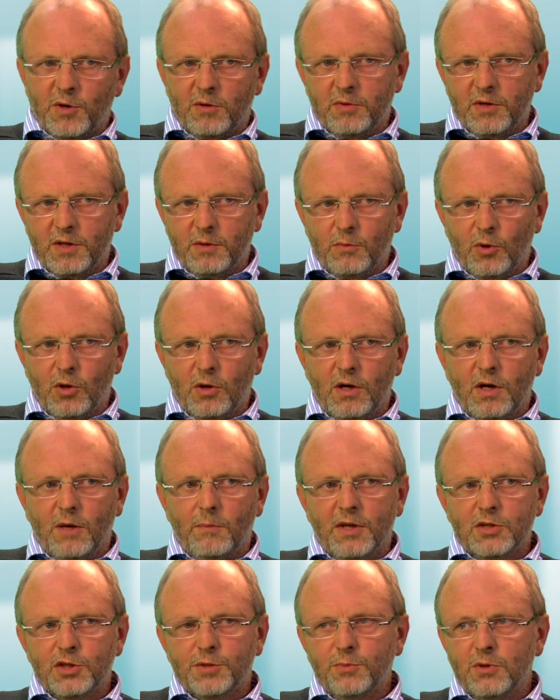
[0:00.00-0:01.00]
probably a
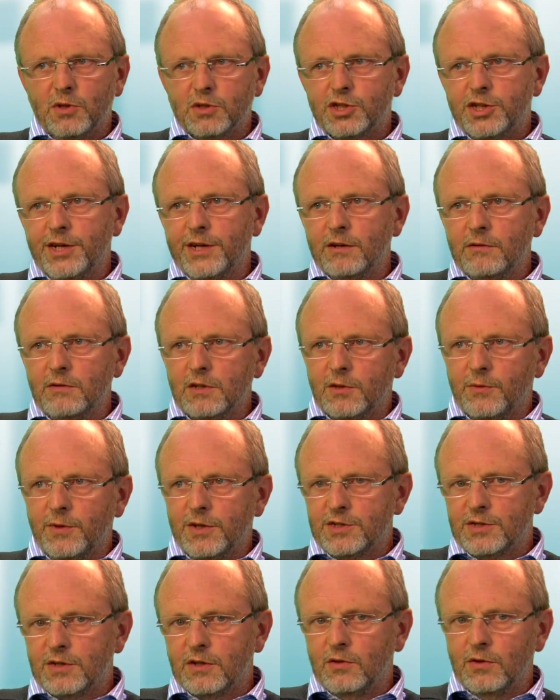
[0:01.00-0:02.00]
much more general
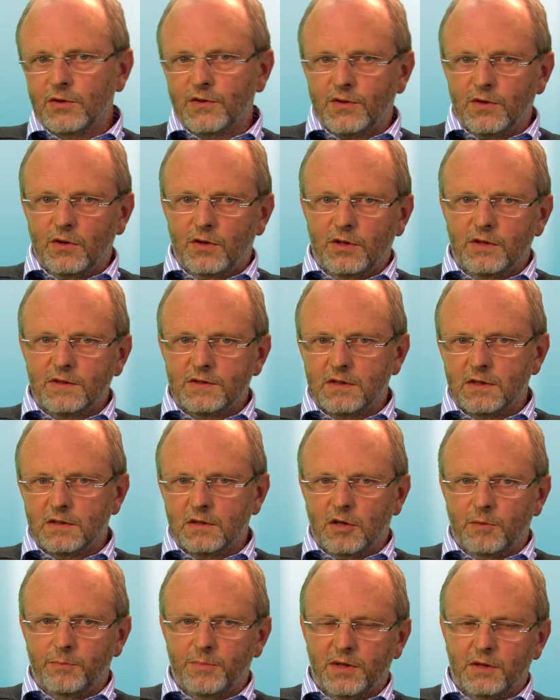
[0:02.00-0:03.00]
question concerning the
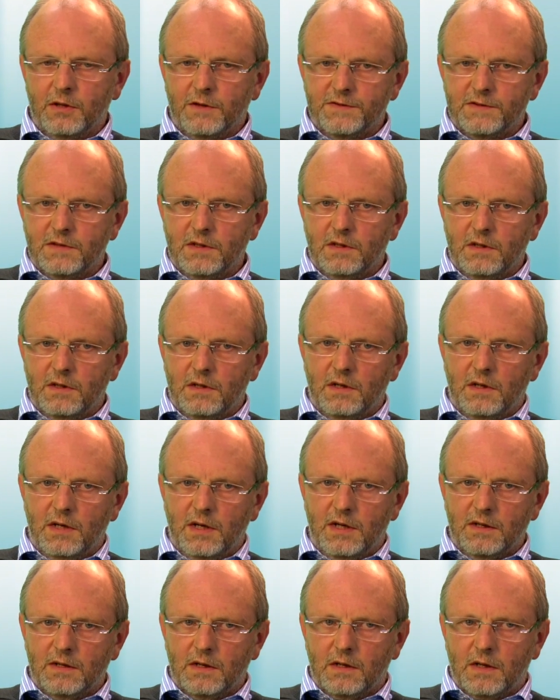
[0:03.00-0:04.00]
topic of
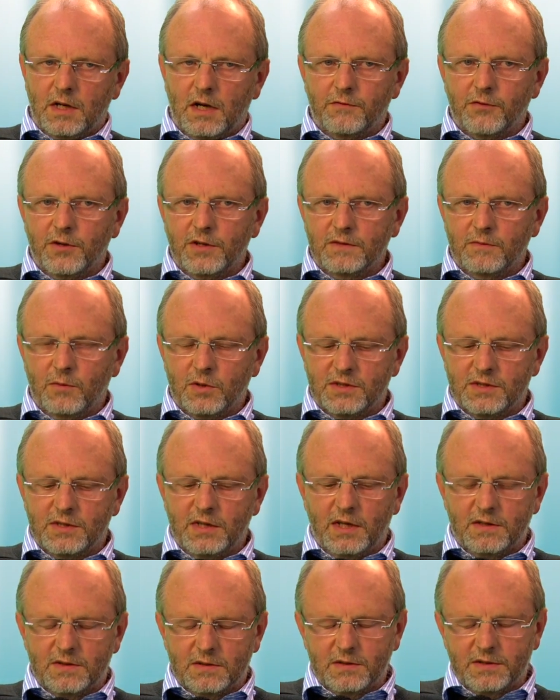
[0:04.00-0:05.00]
the covering what
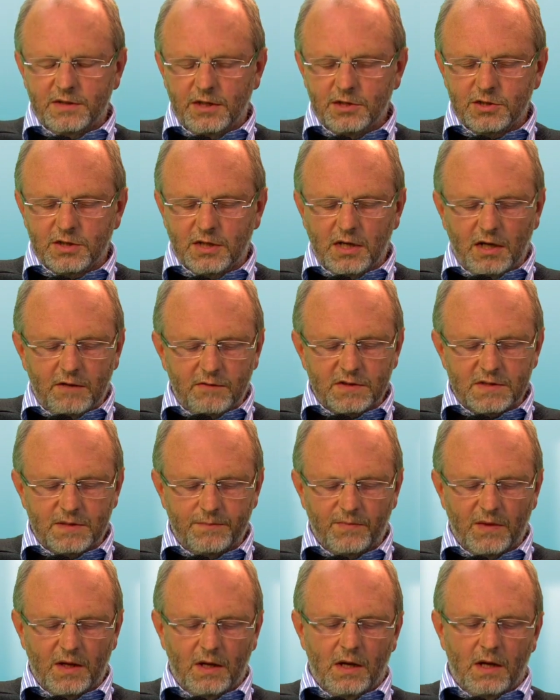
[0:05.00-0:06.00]
the association covers.
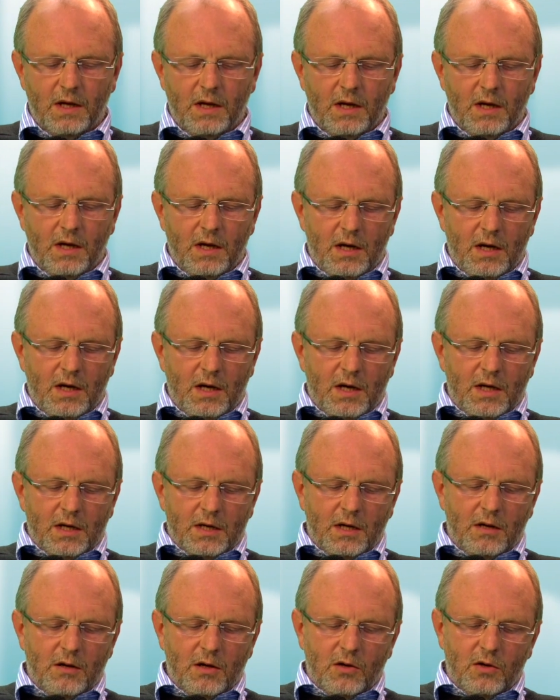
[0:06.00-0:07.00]

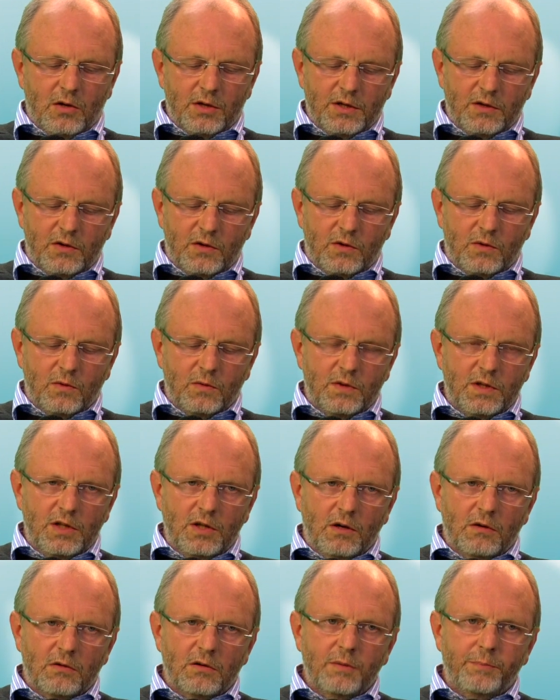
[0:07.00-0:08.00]
Now, according to
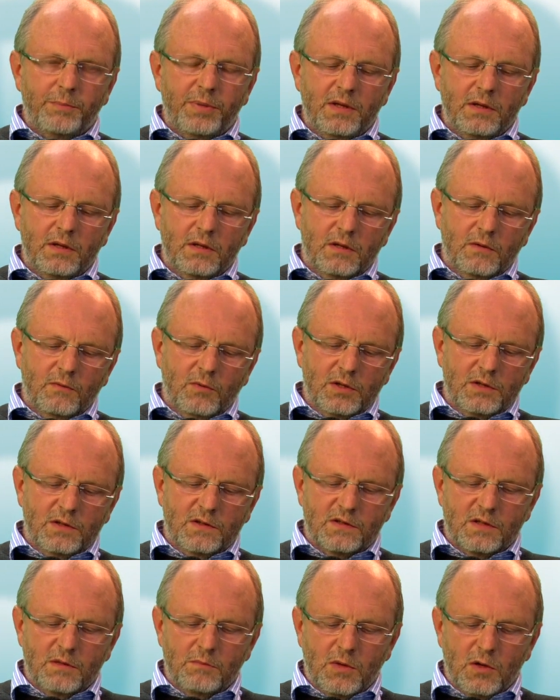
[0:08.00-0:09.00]
your opinion, what
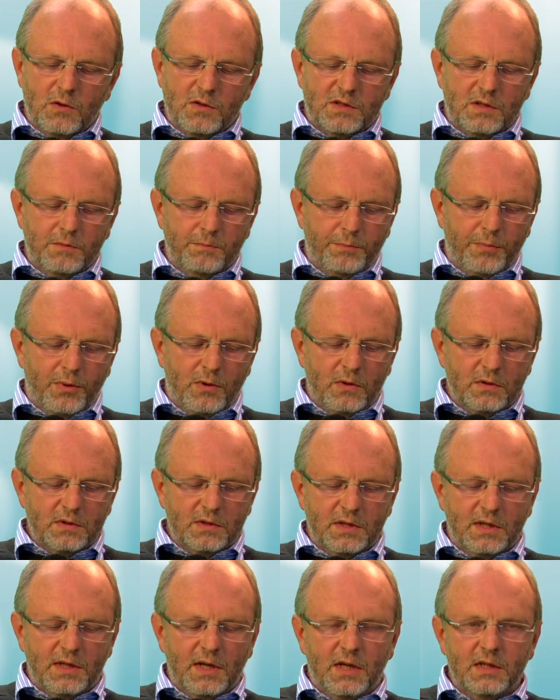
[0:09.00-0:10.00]
is the most
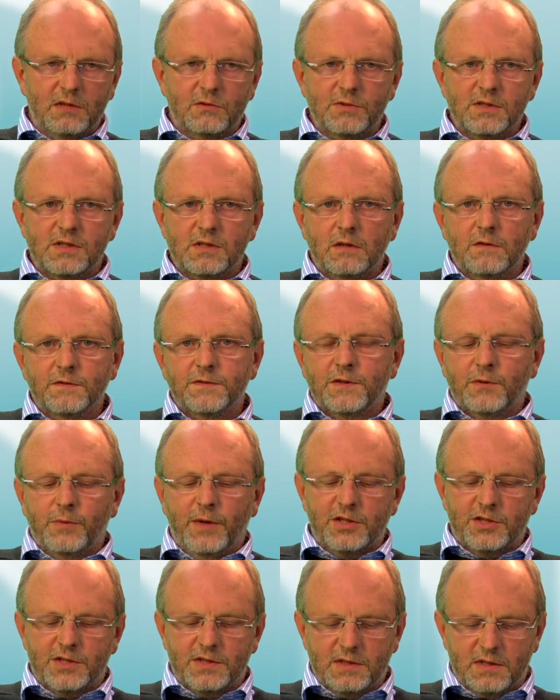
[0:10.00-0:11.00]
important and unresolved
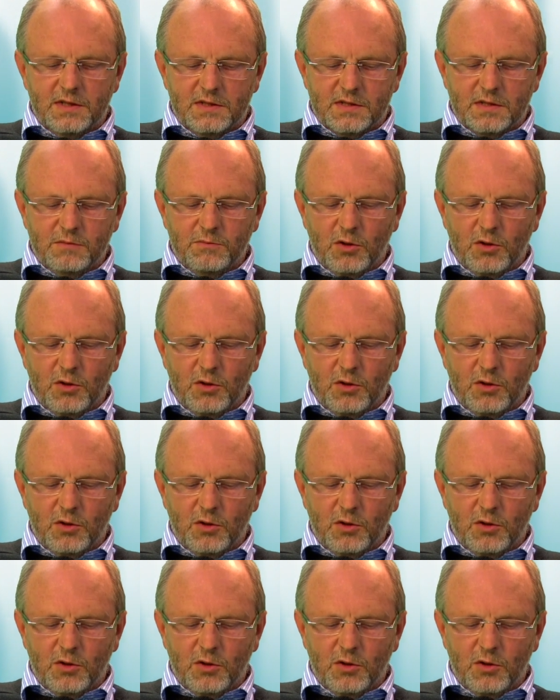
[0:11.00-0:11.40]
questions at the